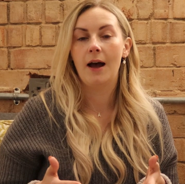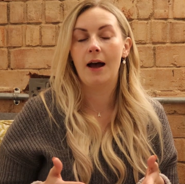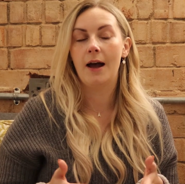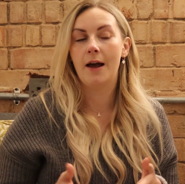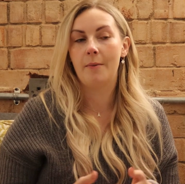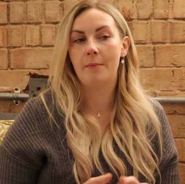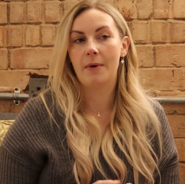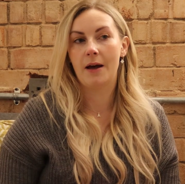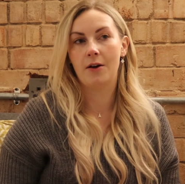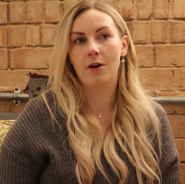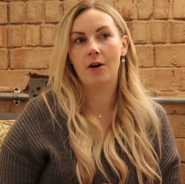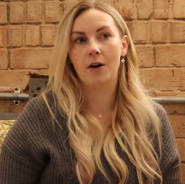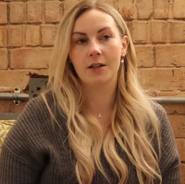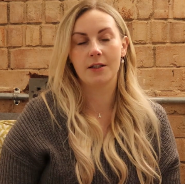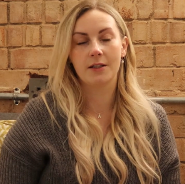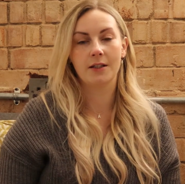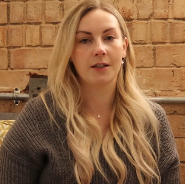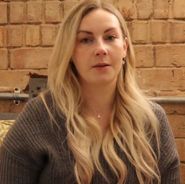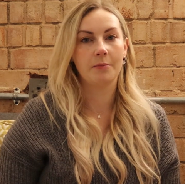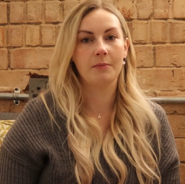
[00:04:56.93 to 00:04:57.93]
and
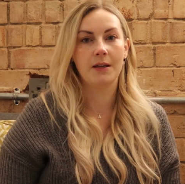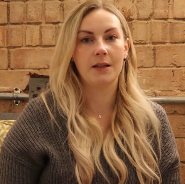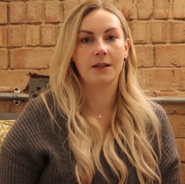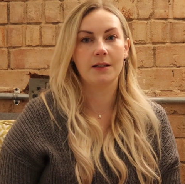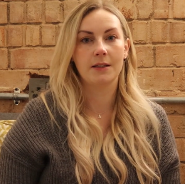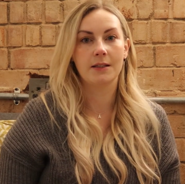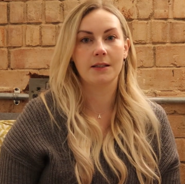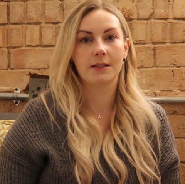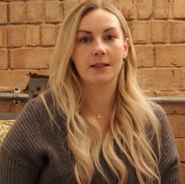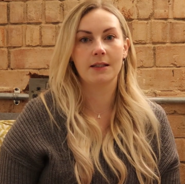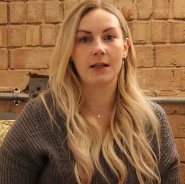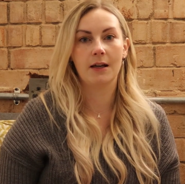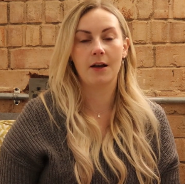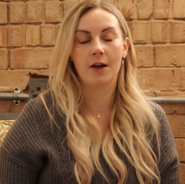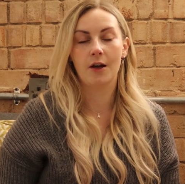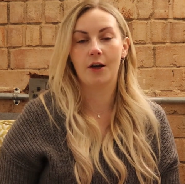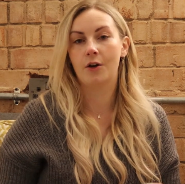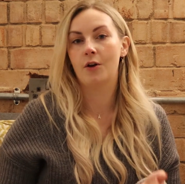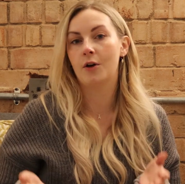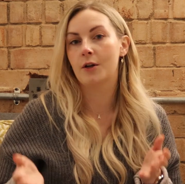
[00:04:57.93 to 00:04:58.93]
Isaac means
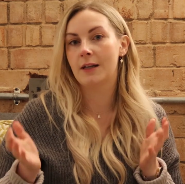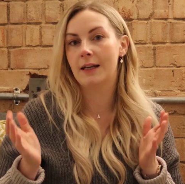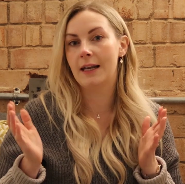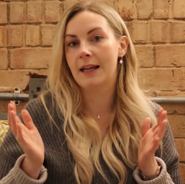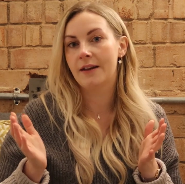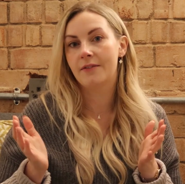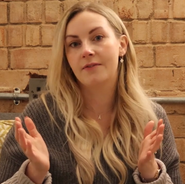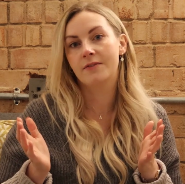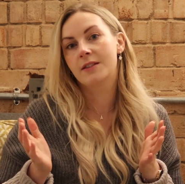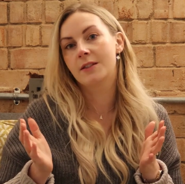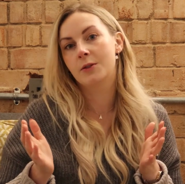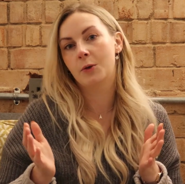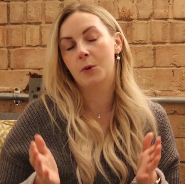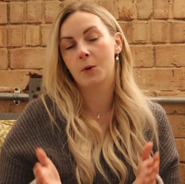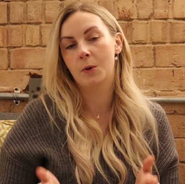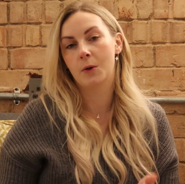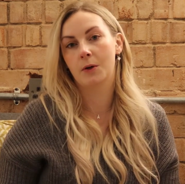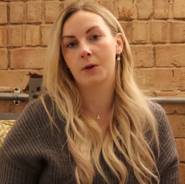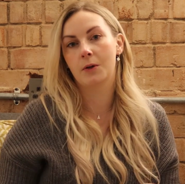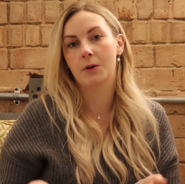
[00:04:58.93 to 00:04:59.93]
God lifts
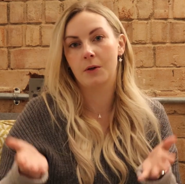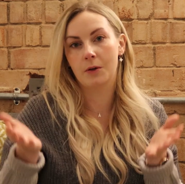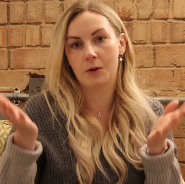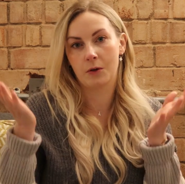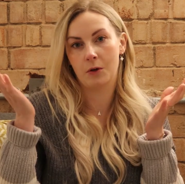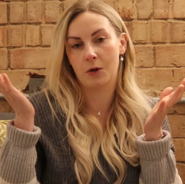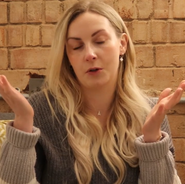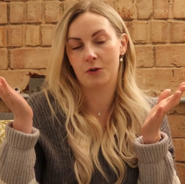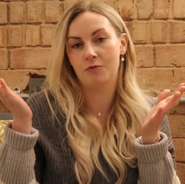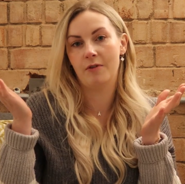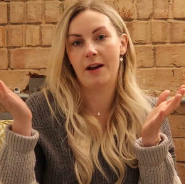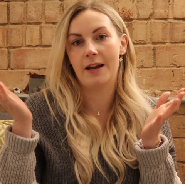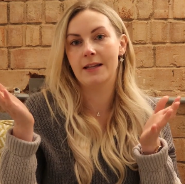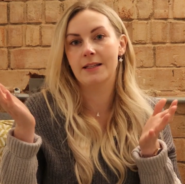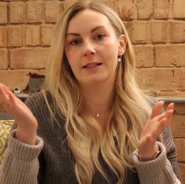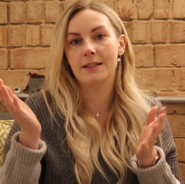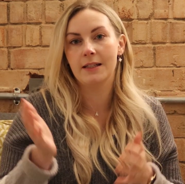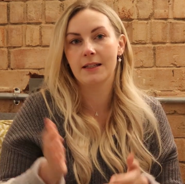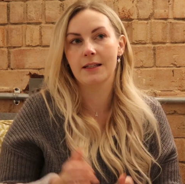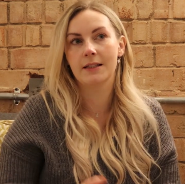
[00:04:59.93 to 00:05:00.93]
or God
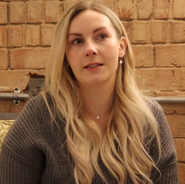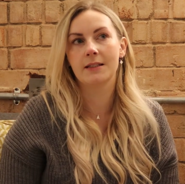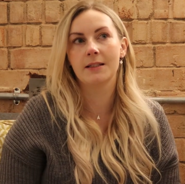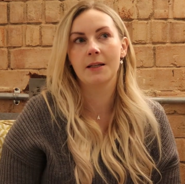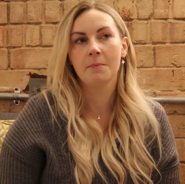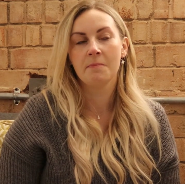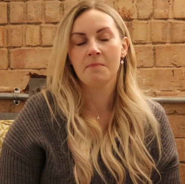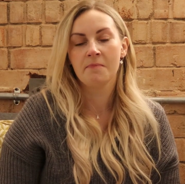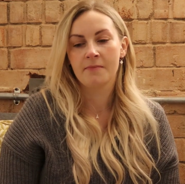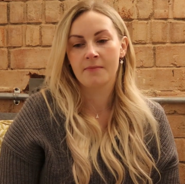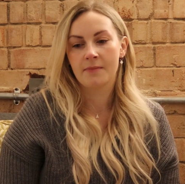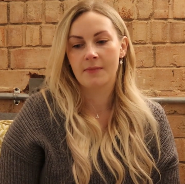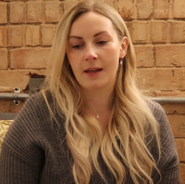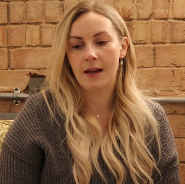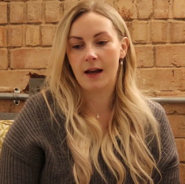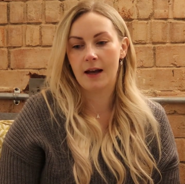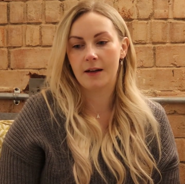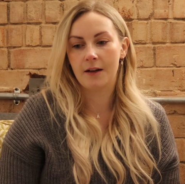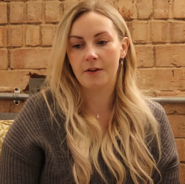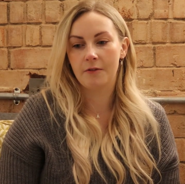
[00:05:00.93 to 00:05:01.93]
raises.
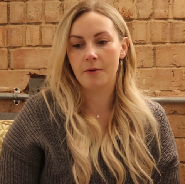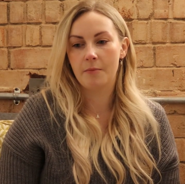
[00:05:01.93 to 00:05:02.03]
And I